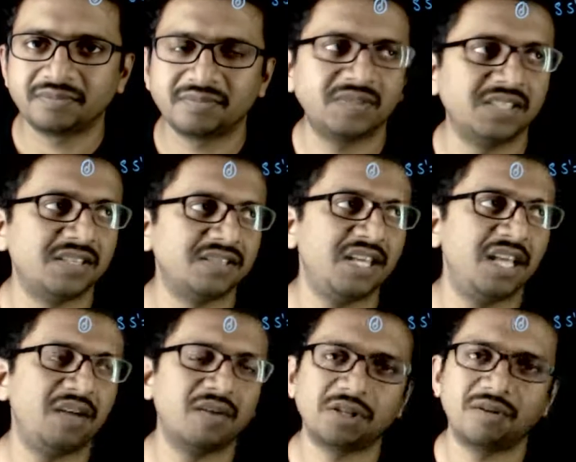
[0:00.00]
This is the
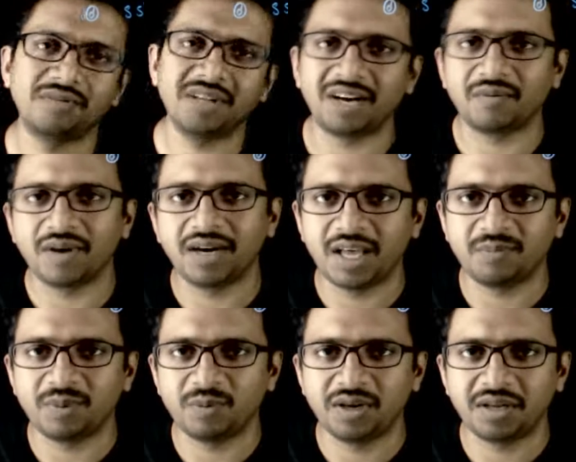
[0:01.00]
equation of the required
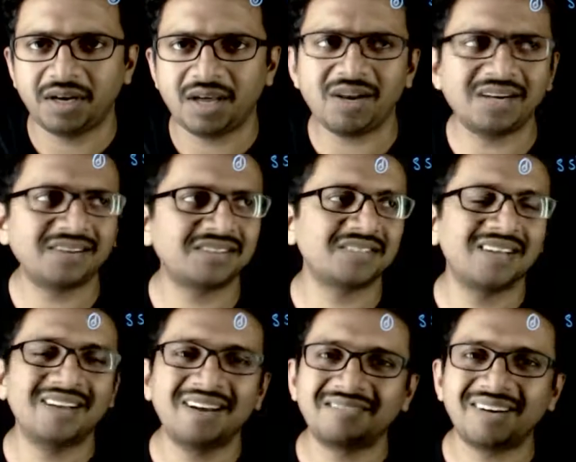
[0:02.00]
hyperbola. Now let us
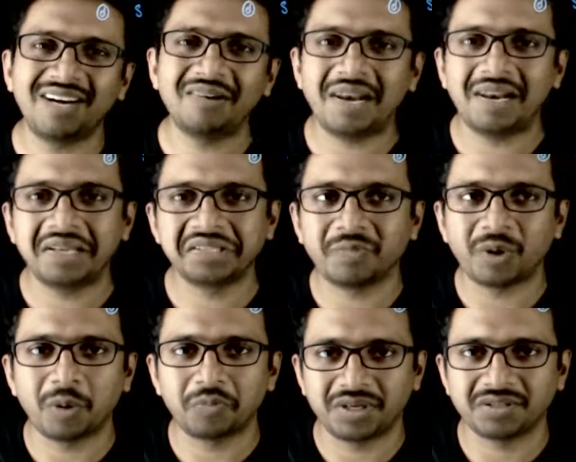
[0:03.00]
try to analyze the
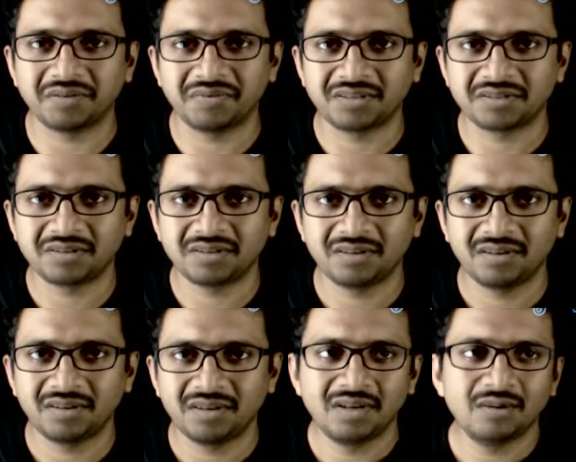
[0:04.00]
properties of this.
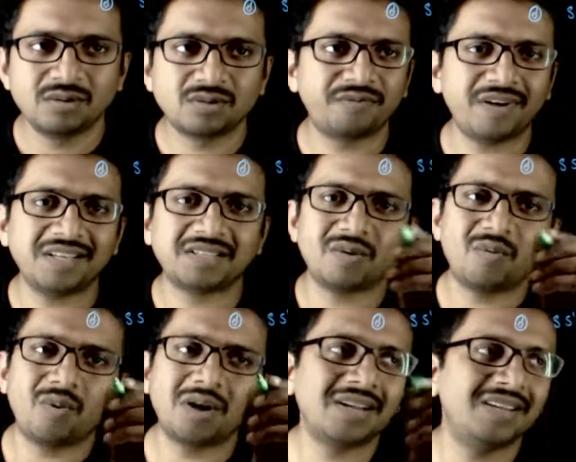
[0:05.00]
So first,
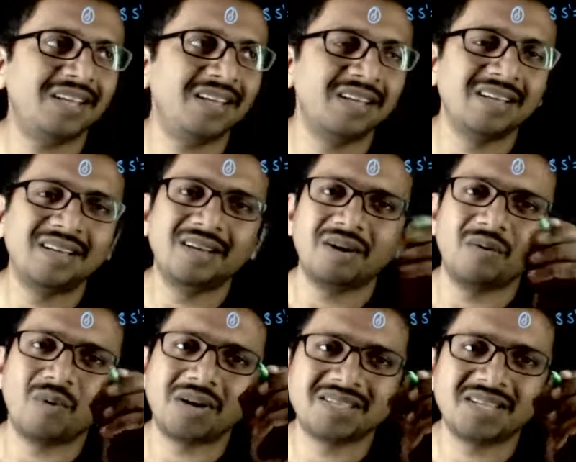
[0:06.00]
what are the,
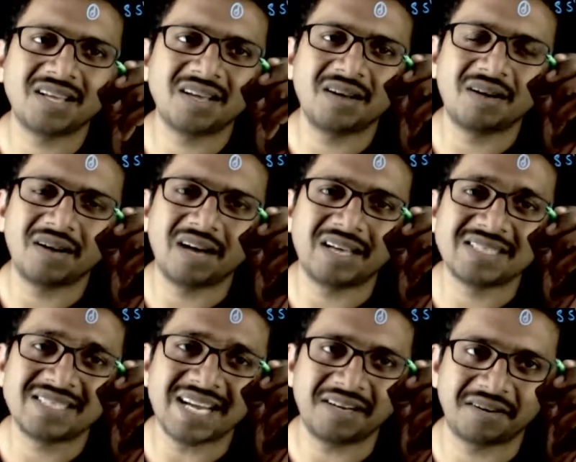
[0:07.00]
what is the
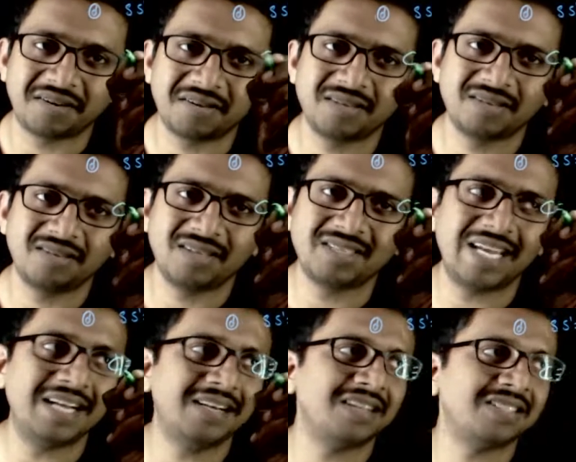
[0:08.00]
center? The
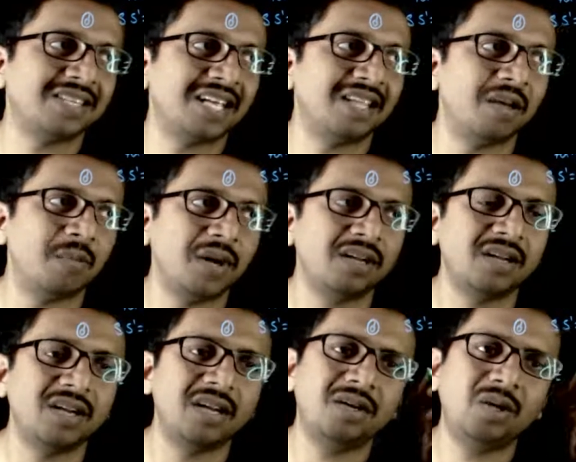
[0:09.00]
center is nothing but
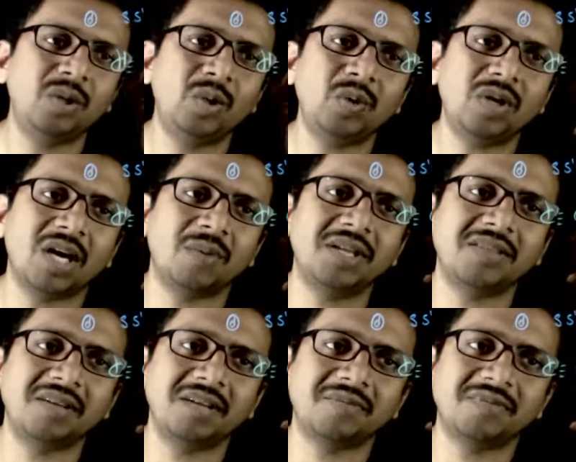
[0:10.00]
two comma
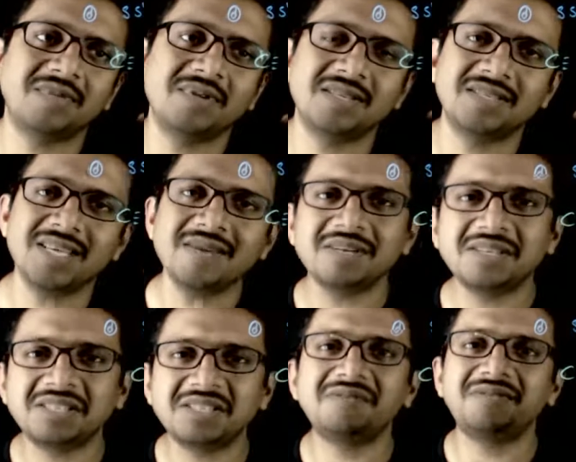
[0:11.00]
three. This is a
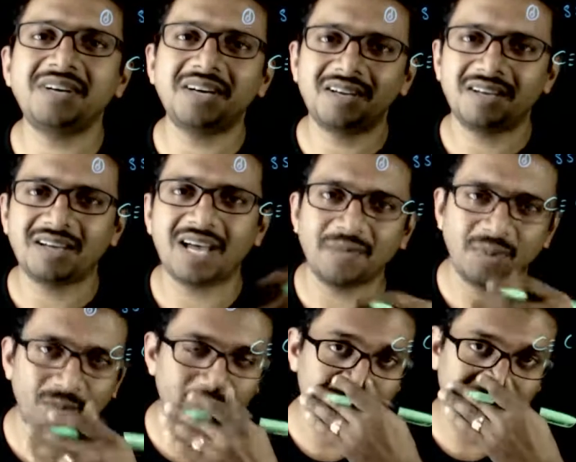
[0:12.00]
shifted
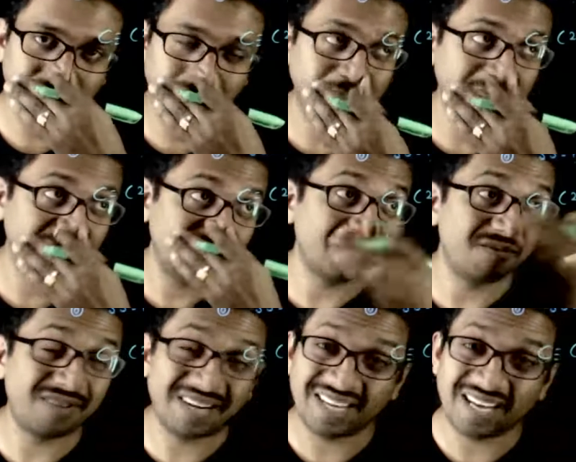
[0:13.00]
hyperbola. It's a
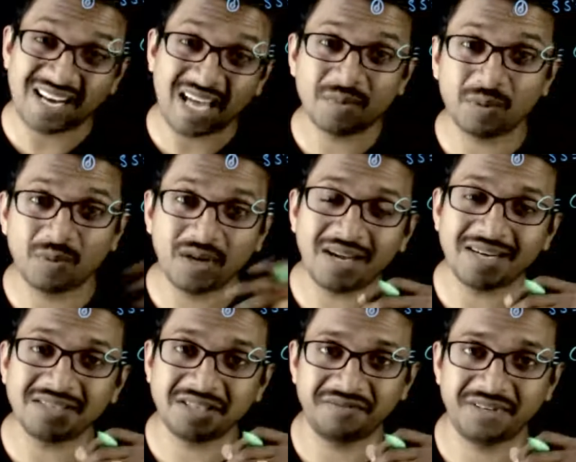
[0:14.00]
vertical hyperbola and
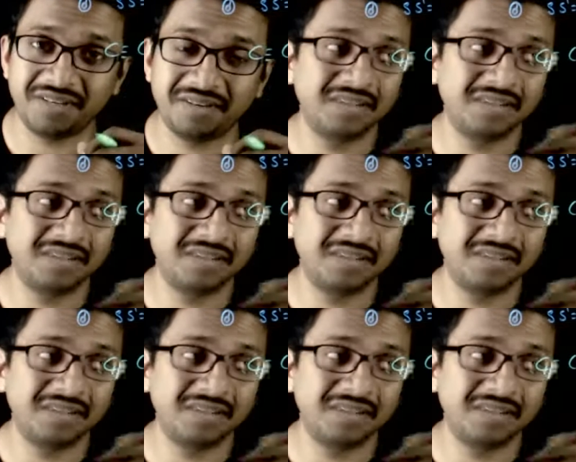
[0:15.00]
shifted.